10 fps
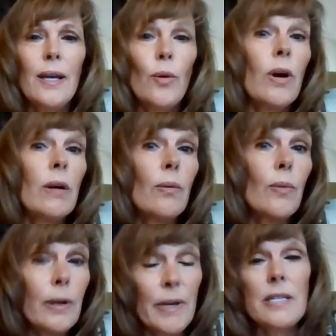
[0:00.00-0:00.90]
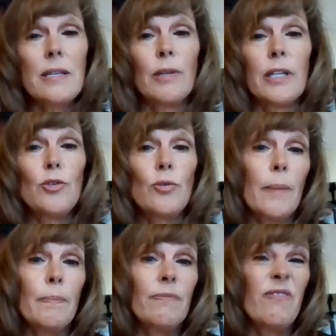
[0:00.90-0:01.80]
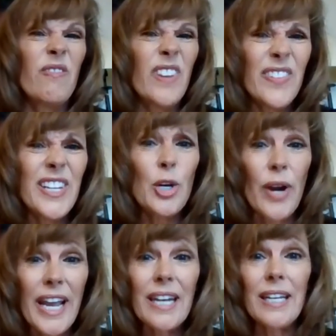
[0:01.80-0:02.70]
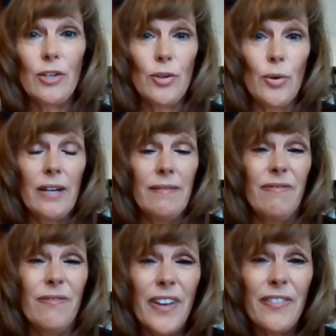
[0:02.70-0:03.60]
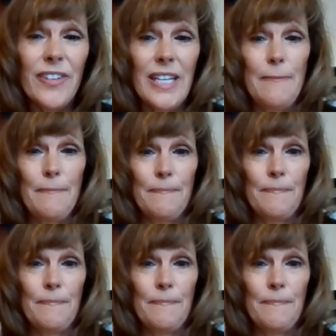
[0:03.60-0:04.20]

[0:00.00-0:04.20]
Well, one of my siblings dropped 50 grand into it, 50.